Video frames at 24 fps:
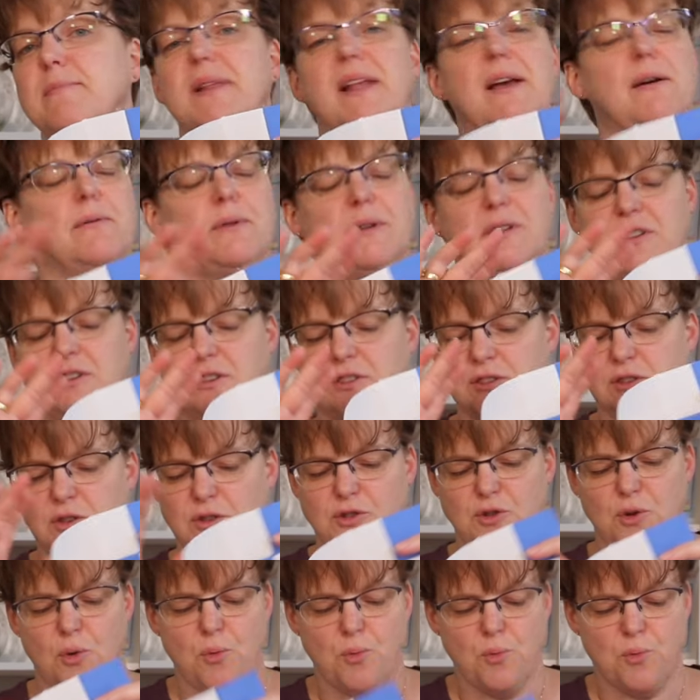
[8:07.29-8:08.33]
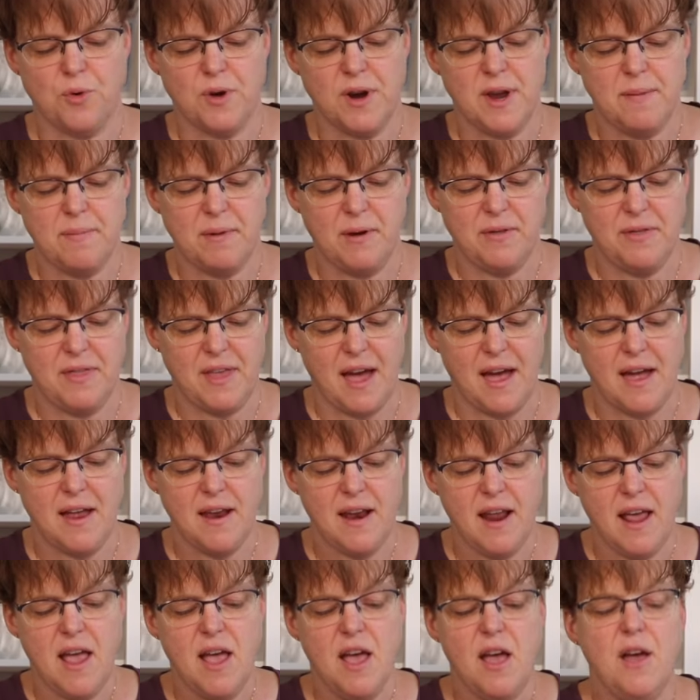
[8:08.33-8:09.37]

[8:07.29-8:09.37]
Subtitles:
allowance, so don't worry about that.